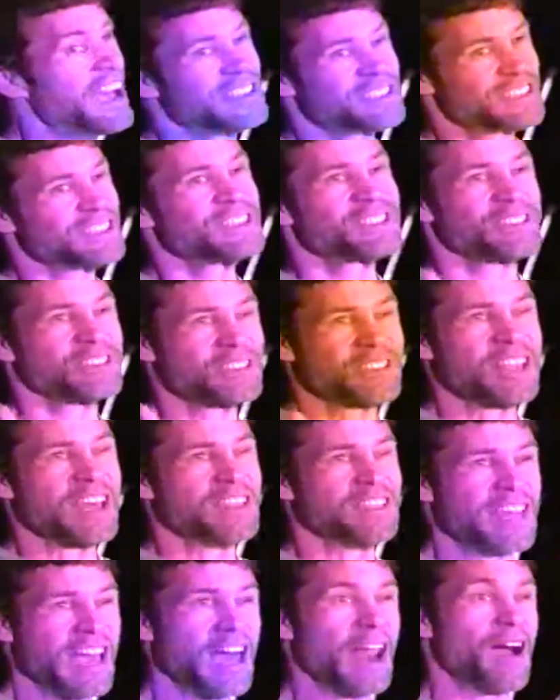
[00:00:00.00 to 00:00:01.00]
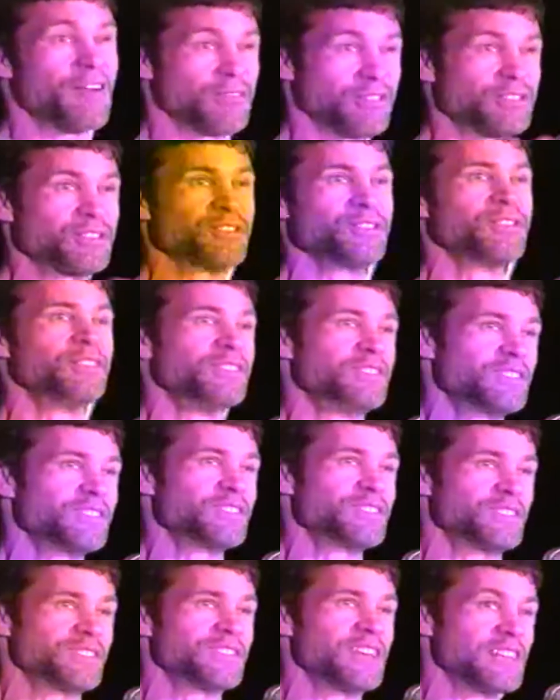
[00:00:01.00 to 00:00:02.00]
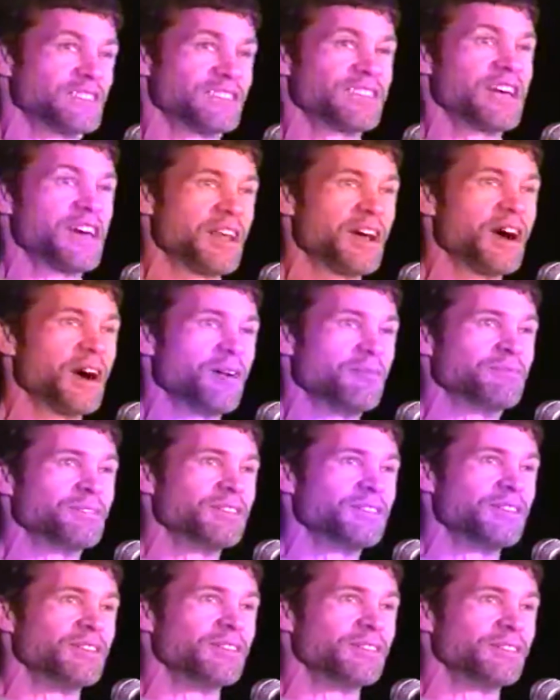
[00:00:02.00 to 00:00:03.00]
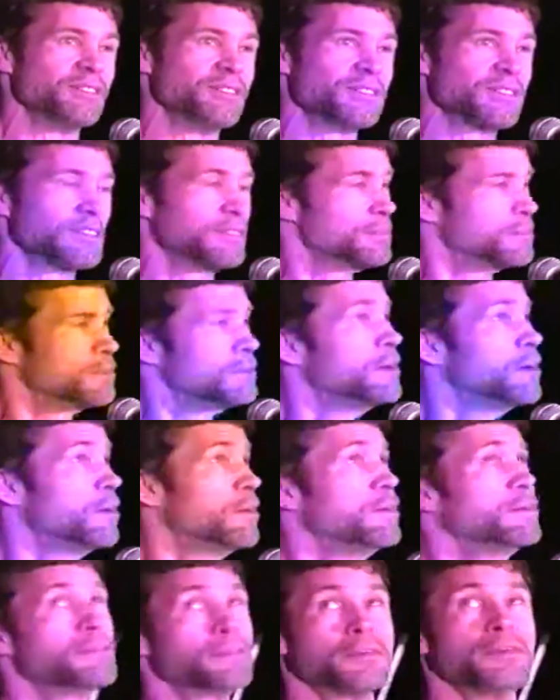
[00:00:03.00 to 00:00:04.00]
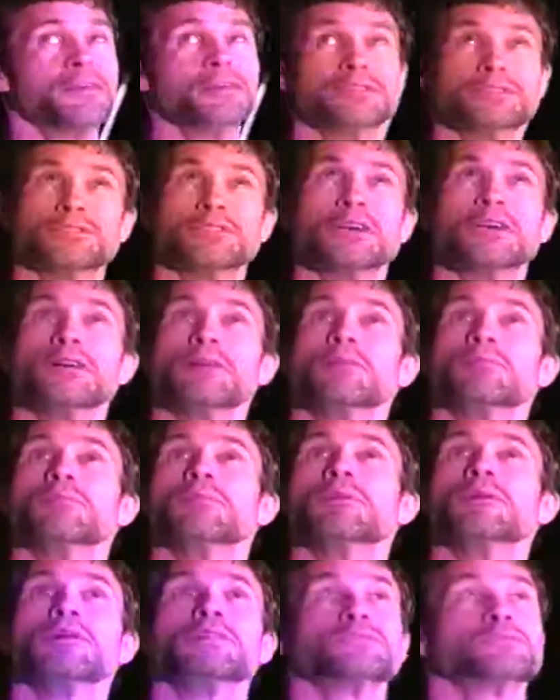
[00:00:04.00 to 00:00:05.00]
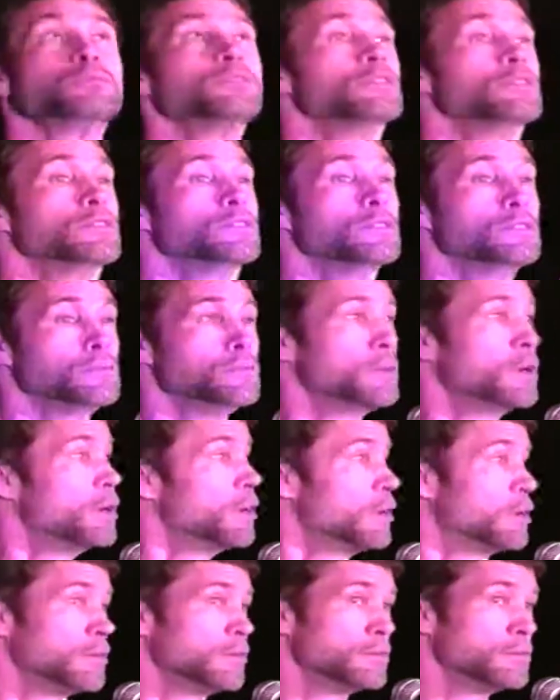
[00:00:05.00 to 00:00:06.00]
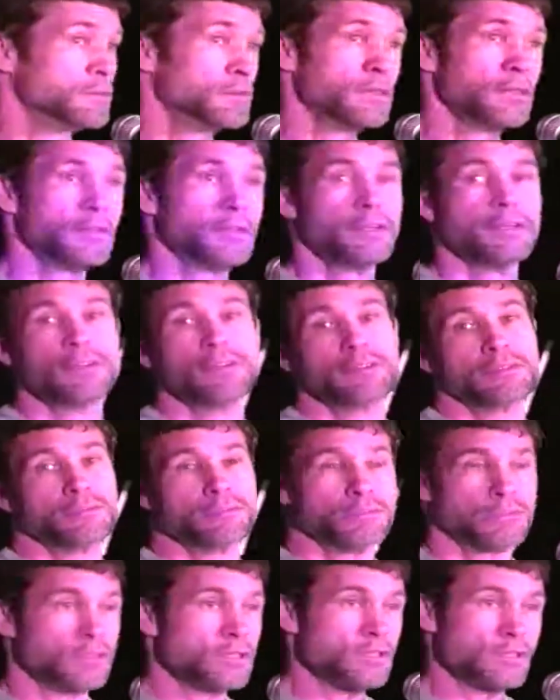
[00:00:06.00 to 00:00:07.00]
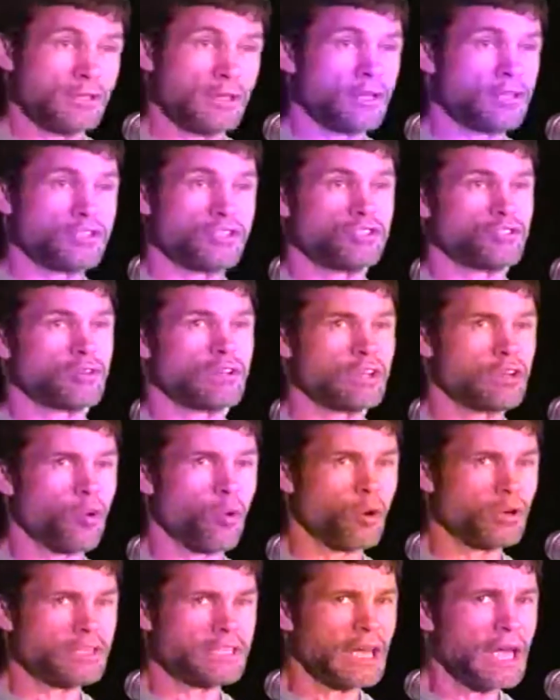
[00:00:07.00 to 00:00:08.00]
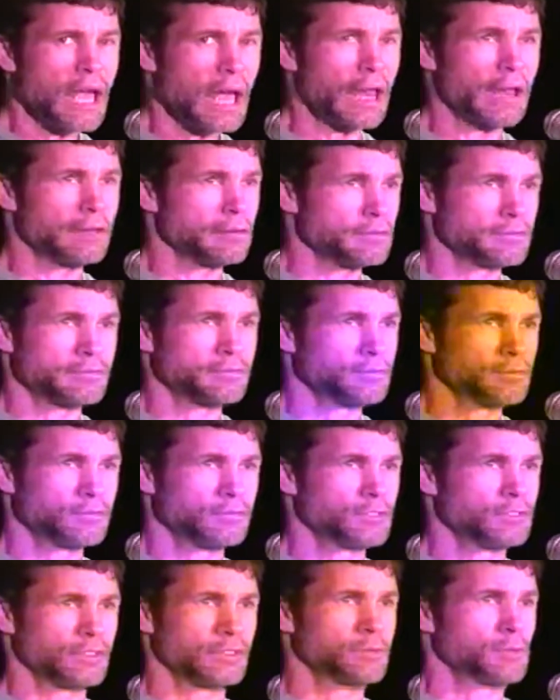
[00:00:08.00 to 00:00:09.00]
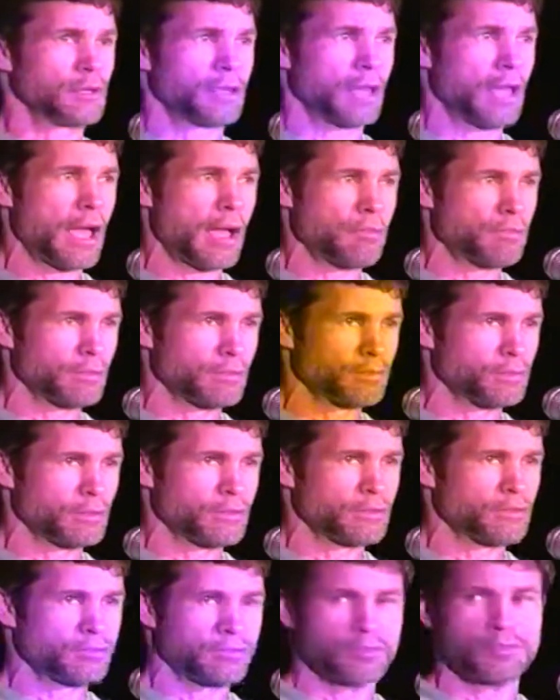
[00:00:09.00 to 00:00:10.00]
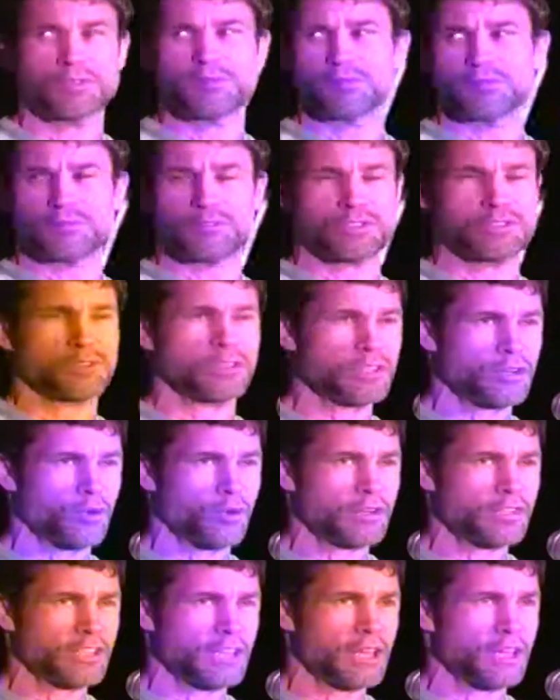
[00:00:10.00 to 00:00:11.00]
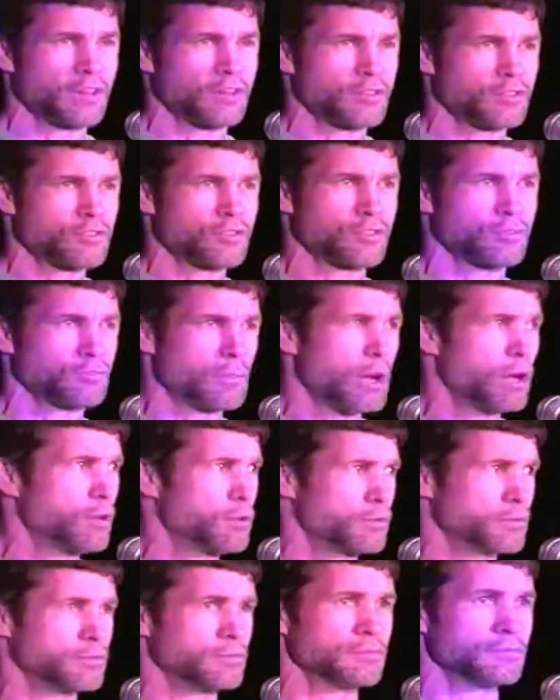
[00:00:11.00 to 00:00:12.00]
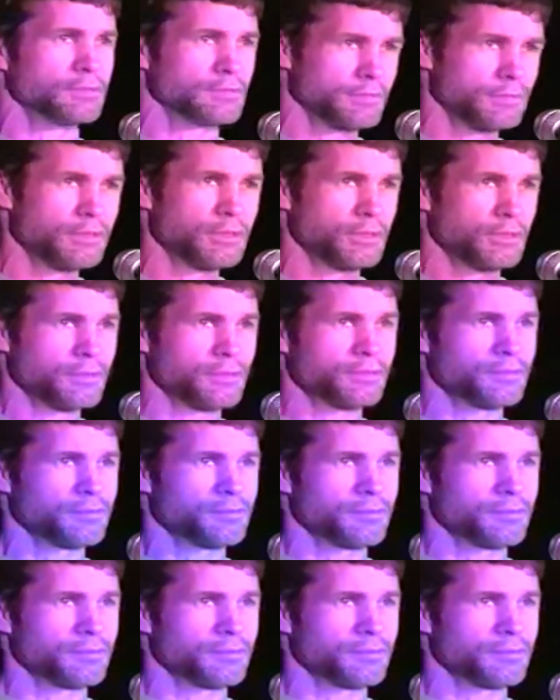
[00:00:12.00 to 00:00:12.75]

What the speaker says: see, so it's that opportunity sets that up, you know. It's like, well, okay, damn, what else are we going to do? Well, let's get a string quartet and see what'll happen with string quartet and trombone, you know.